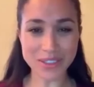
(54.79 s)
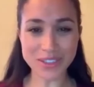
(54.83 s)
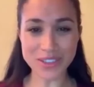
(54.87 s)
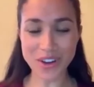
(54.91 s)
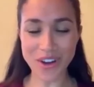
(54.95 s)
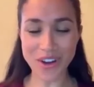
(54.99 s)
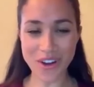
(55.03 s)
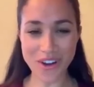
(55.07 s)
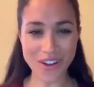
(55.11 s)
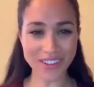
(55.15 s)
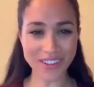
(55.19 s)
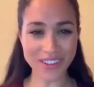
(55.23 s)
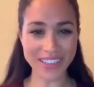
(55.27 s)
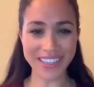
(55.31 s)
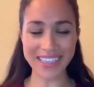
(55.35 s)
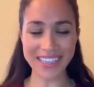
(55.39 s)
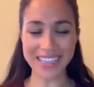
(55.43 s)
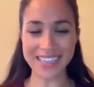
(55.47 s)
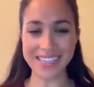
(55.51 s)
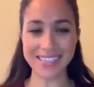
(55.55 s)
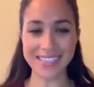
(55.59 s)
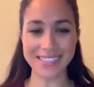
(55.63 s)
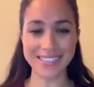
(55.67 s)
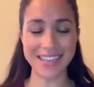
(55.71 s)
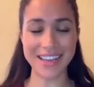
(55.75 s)
call
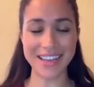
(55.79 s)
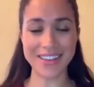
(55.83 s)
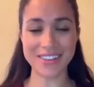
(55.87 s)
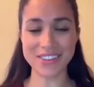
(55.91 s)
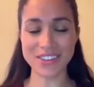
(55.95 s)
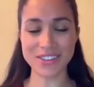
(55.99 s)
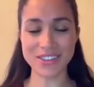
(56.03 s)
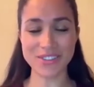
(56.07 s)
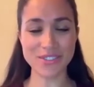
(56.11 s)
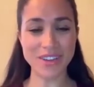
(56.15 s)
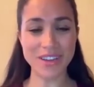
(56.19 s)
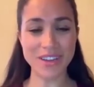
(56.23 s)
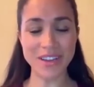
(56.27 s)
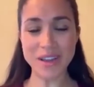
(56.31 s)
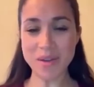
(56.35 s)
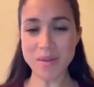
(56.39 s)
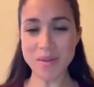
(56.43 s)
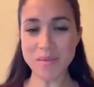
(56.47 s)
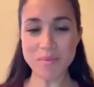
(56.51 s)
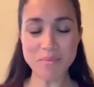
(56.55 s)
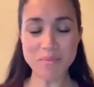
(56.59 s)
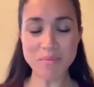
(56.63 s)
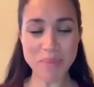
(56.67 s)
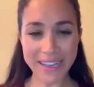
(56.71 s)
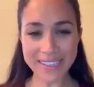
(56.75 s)
in and tell you
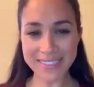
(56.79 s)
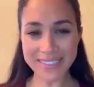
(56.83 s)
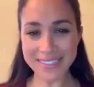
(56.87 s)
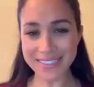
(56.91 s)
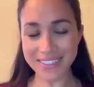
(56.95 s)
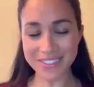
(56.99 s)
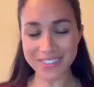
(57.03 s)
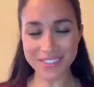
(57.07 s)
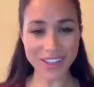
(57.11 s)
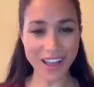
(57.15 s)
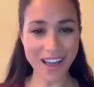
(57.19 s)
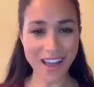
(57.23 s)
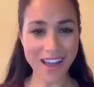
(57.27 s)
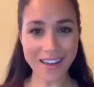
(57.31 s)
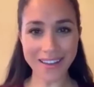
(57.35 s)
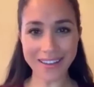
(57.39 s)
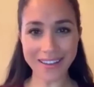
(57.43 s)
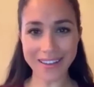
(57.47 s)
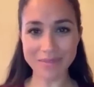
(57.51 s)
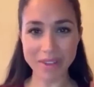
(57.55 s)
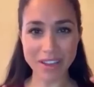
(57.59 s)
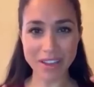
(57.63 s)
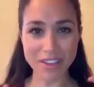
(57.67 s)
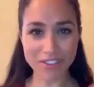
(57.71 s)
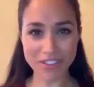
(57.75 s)
best of luck,
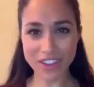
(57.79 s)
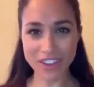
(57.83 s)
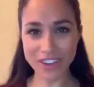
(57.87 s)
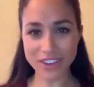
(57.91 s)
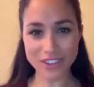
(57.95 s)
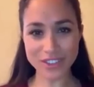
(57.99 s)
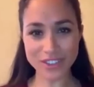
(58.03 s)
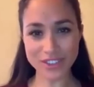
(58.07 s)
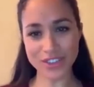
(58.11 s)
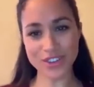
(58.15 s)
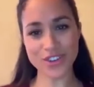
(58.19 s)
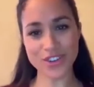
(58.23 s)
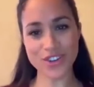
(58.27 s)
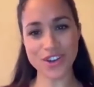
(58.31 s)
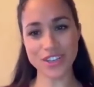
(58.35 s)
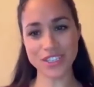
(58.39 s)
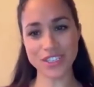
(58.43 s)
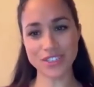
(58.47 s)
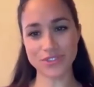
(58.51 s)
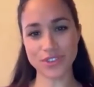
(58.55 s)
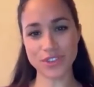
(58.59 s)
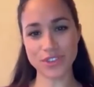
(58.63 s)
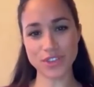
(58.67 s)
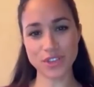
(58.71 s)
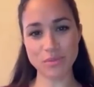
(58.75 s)
and my fingers are
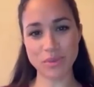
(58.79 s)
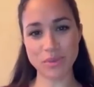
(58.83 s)
crossed for you,